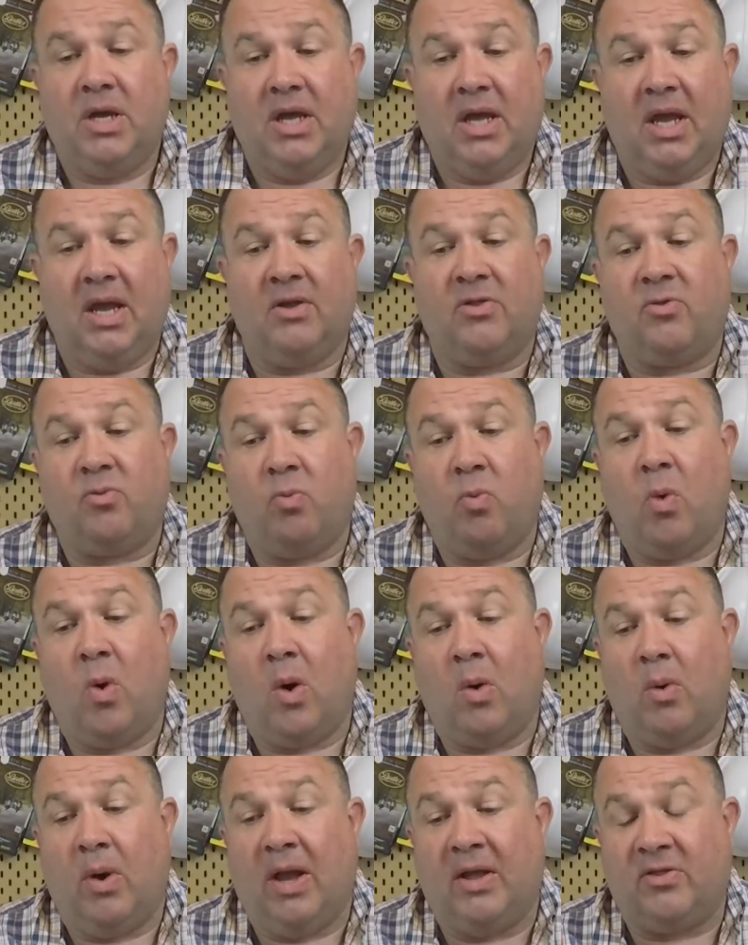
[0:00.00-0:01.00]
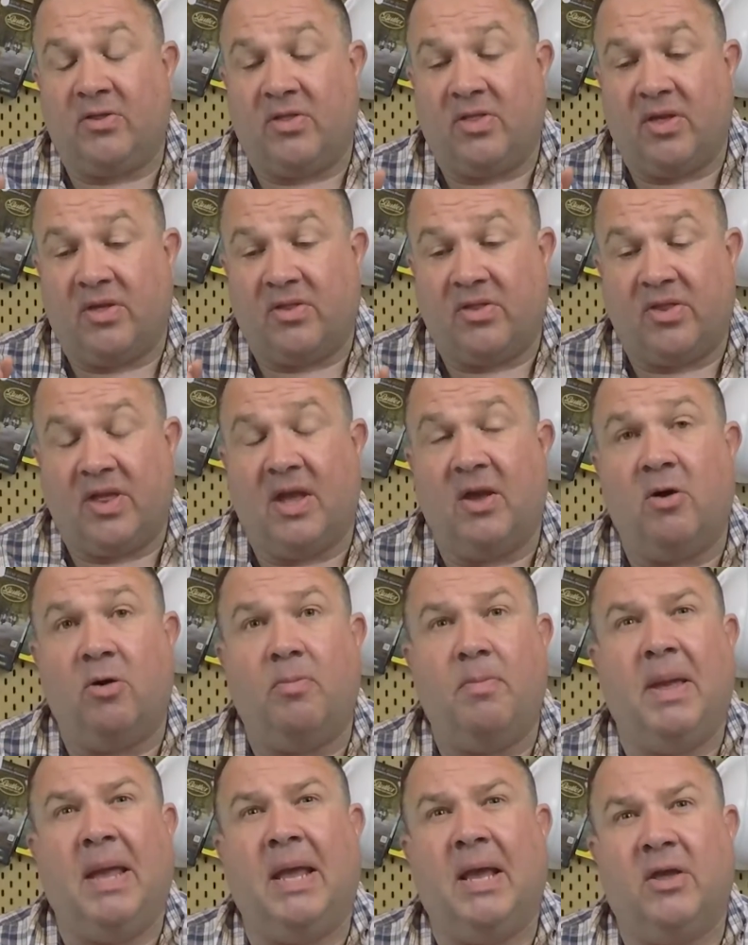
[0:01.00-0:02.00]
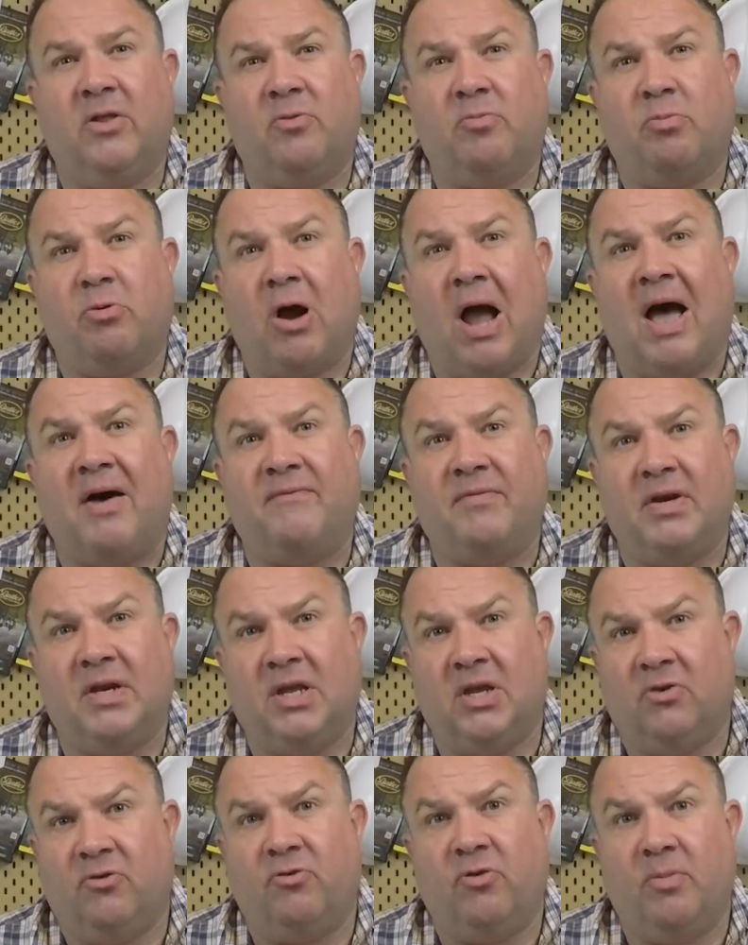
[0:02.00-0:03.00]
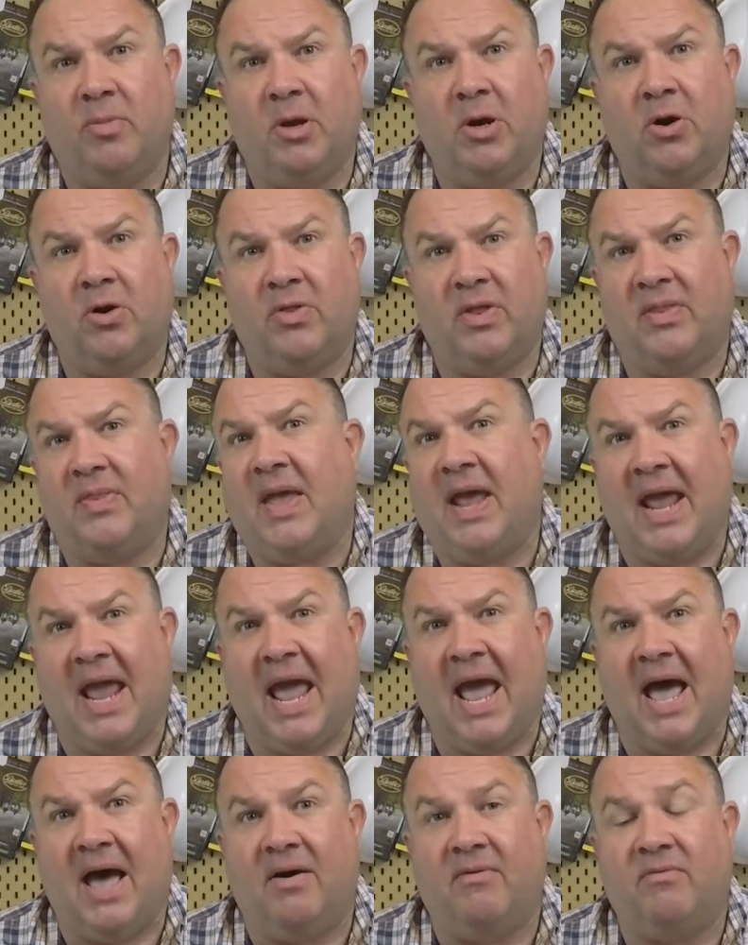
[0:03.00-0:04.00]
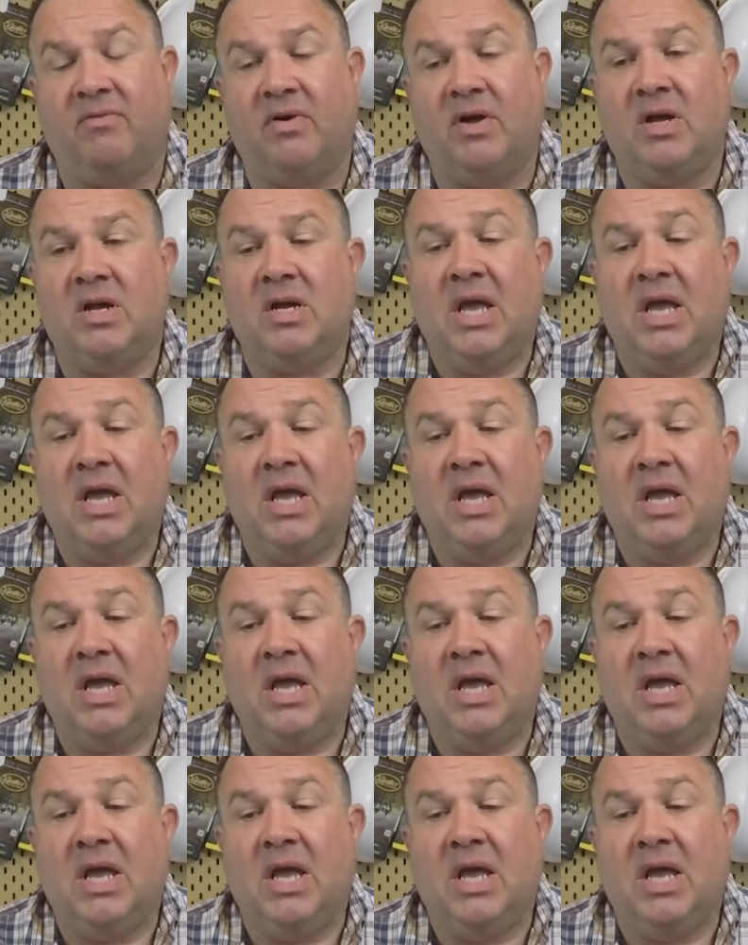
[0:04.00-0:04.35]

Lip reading: It's the single biggest profit contributor that they have.